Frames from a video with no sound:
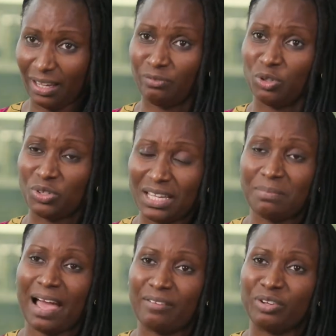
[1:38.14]
If you
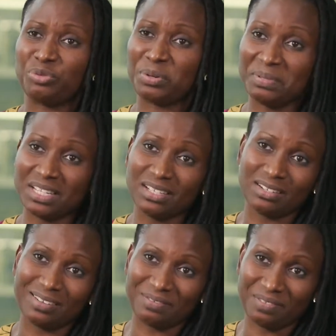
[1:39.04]
keep having
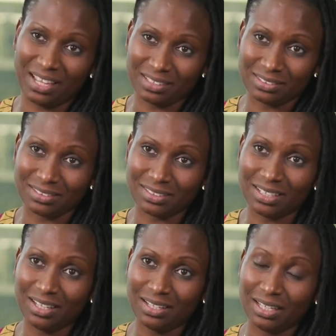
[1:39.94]
repeated events,
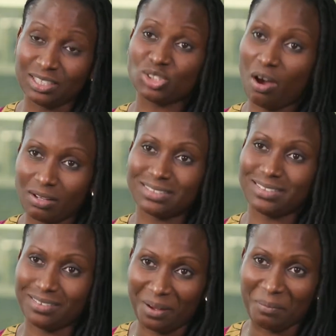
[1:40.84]
it's
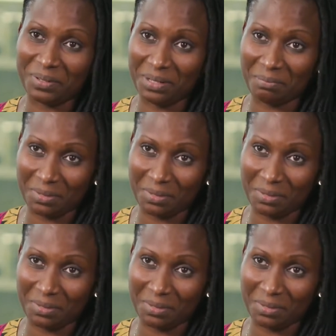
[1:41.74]
costing the company